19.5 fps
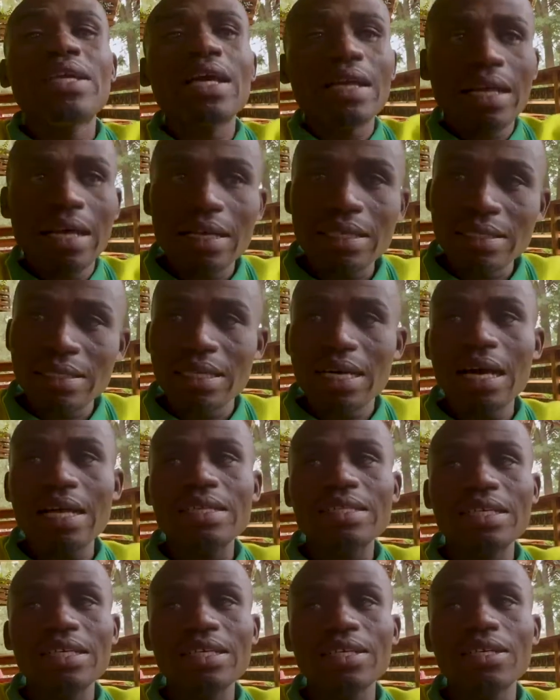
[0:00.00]
land and
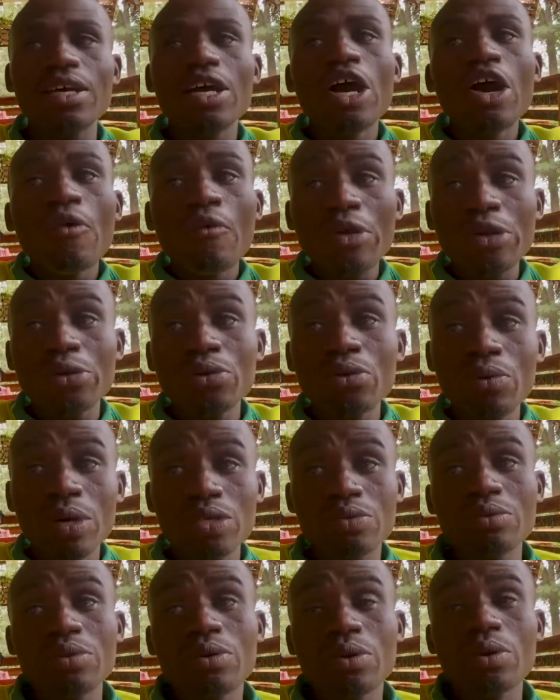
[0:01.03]
then we do what
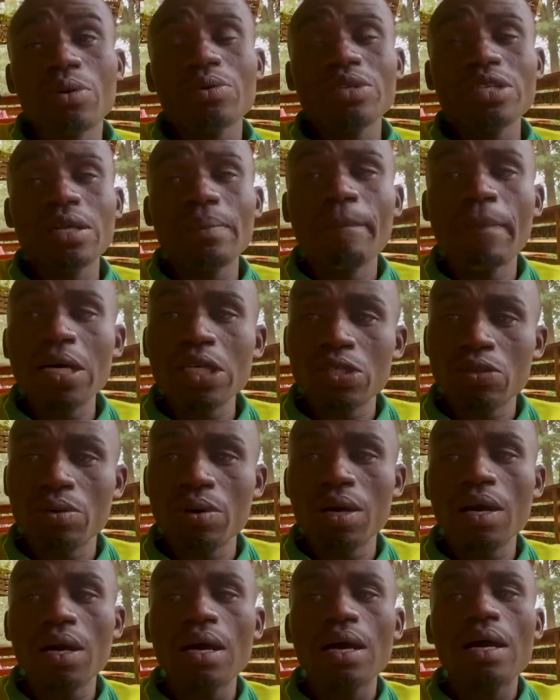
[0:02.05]
we call the
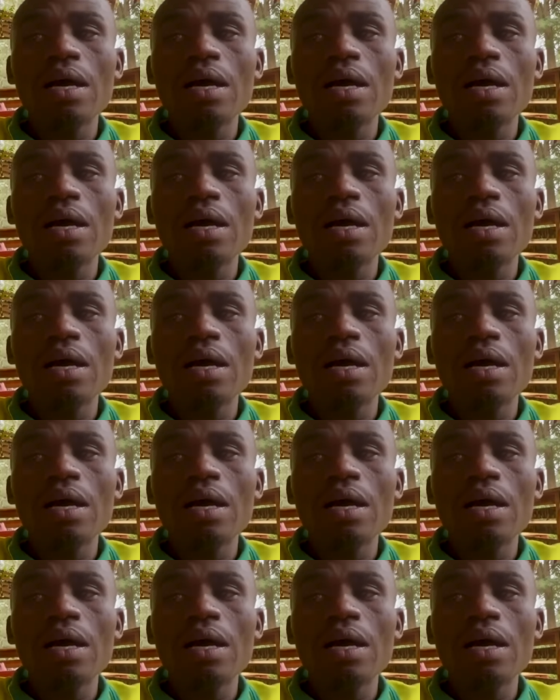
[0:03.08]
Batwa